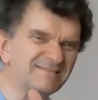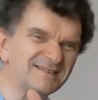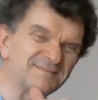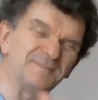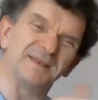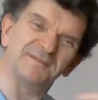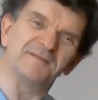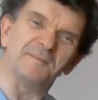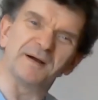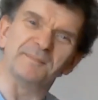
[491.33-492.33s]
It's a bit of
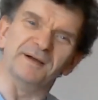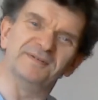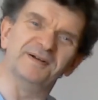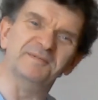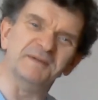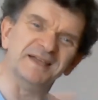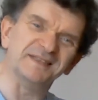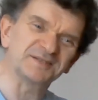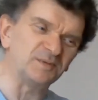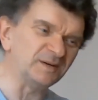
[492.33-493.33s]
a bugbear for me,
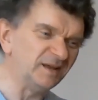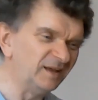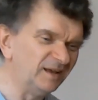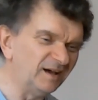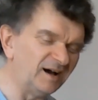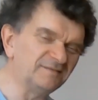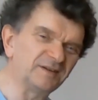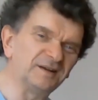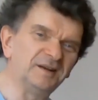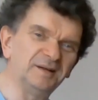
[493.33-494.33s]
this one. I've
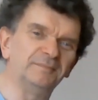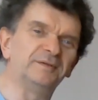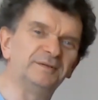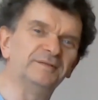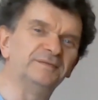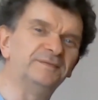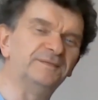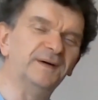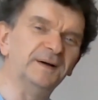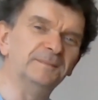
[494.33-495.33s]
got a number of
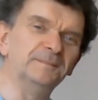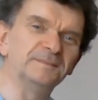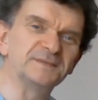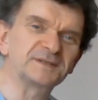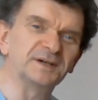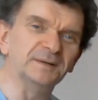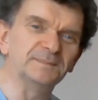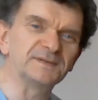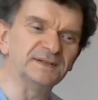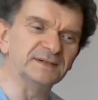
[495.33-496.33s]

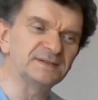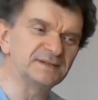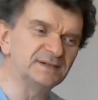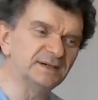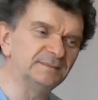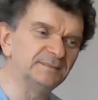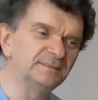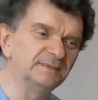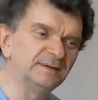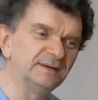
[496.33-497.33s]
scopes that
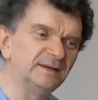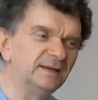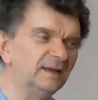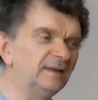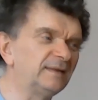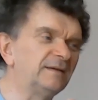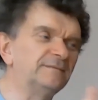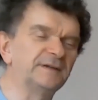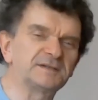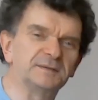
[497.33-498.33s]
either
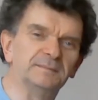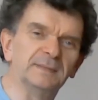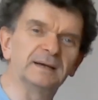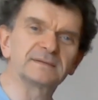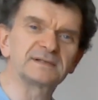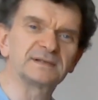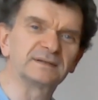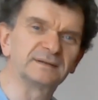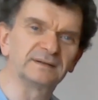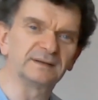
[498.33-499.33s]
have Vixen mounts
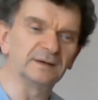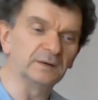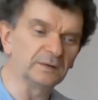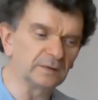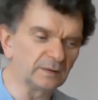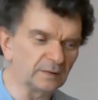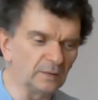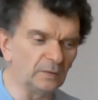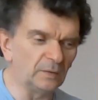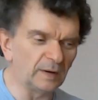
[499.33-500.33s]

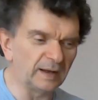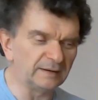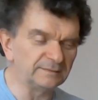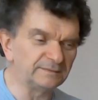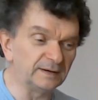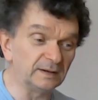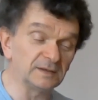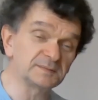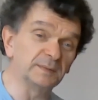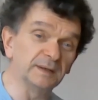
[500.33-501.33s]
or have
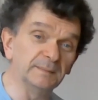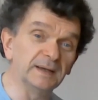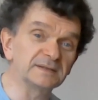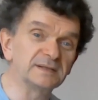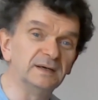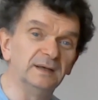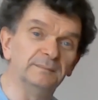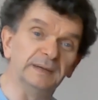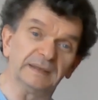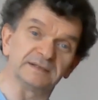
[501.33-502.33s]
Losmandy mounts,
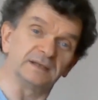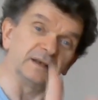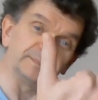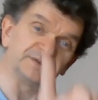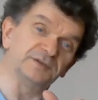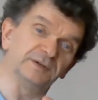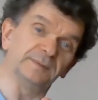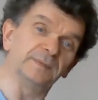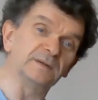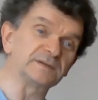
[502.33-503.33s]
but there's a lot of
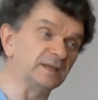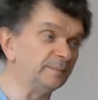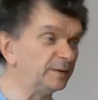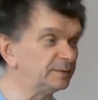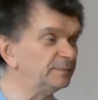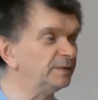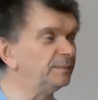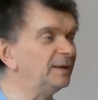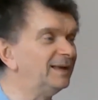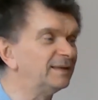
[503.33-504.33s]
protruding bolts on the bottom of them.